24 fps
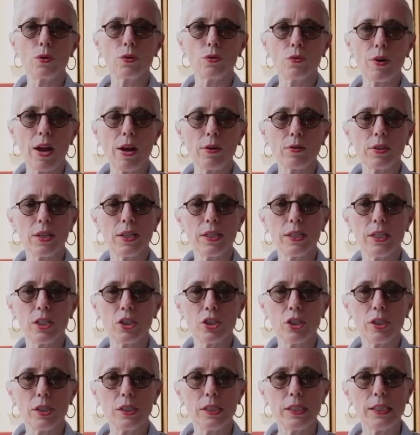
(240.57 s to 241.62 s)
drought
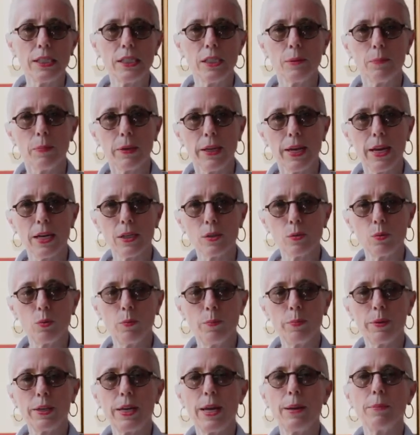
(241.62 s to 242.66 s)
conditions, these plants
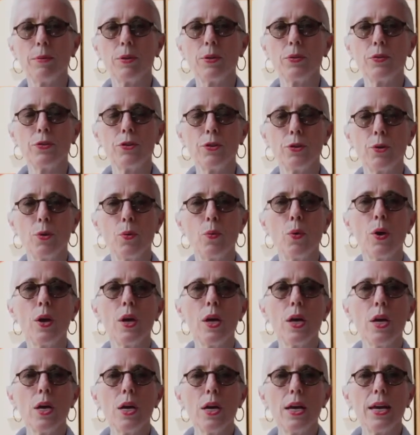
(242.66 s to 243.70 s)
will be able to
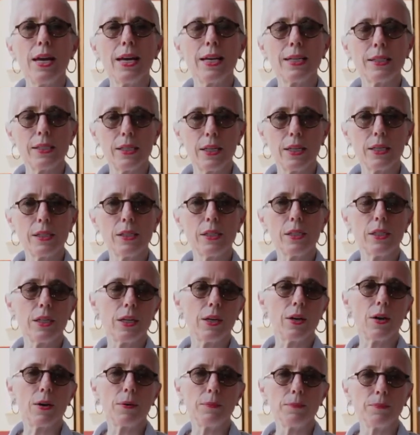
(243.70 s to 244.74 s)
exist
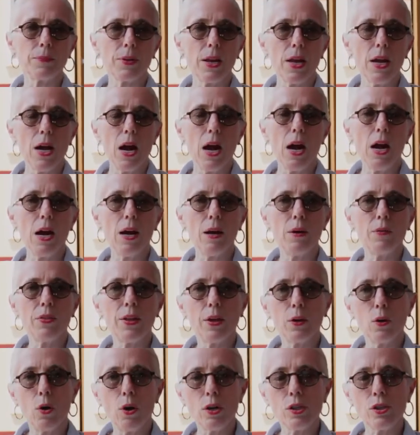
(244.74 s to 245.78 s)
here. They'll
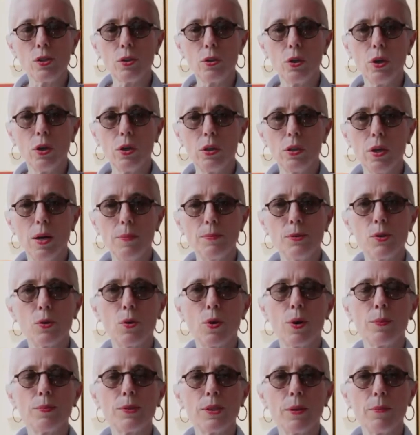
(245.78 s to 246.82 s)
also
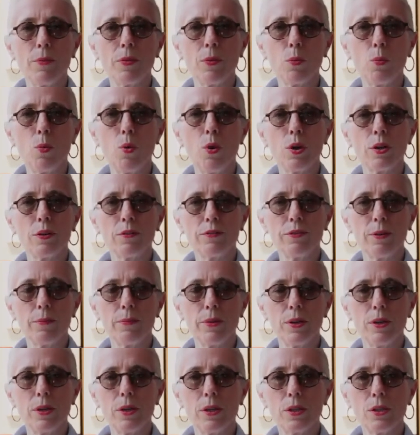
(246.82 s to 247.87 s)
absorb some of the water from
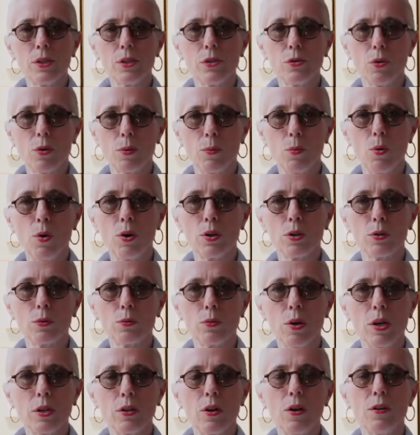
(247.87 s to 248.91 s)
the stormwater
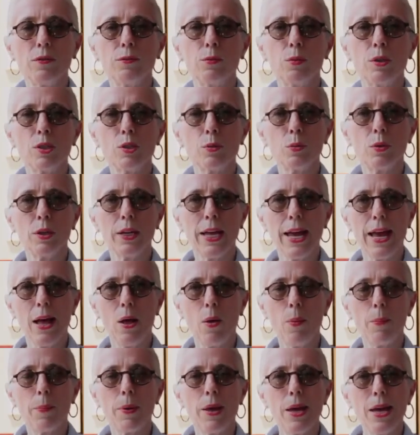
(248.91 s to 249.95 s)
runoff, which will
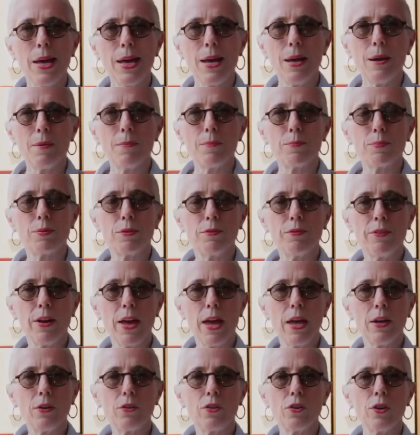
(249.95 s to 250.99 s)
help
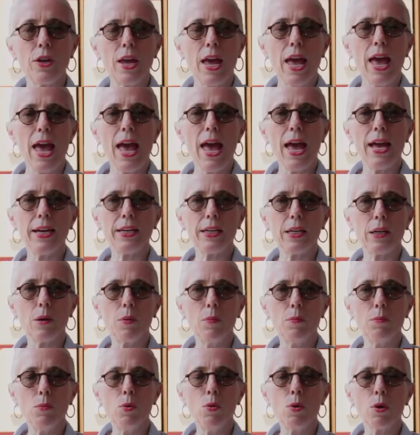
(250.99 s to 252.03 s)
prevent adding
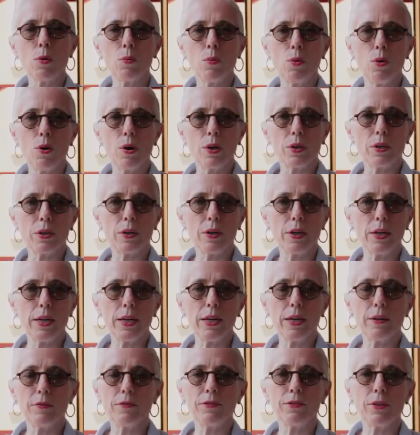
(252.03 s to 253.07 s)
more water
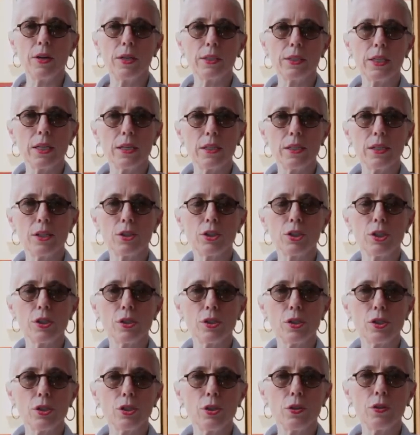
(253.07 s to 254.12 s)
in flood
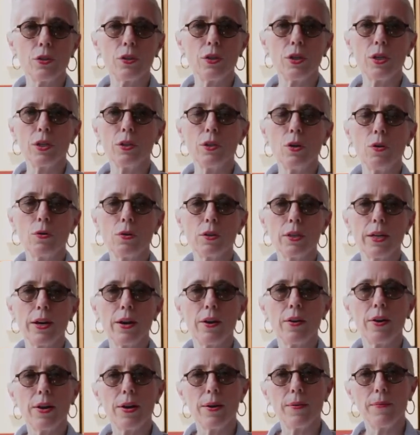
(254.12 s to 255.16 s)
conditions to the local
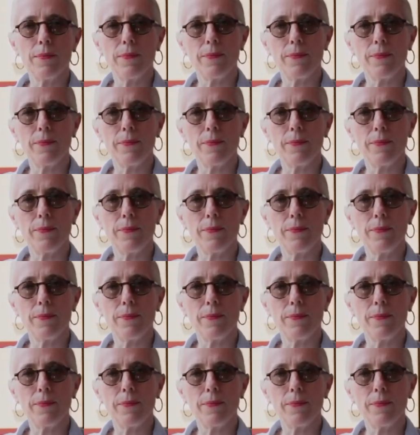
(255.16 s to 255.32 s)
area.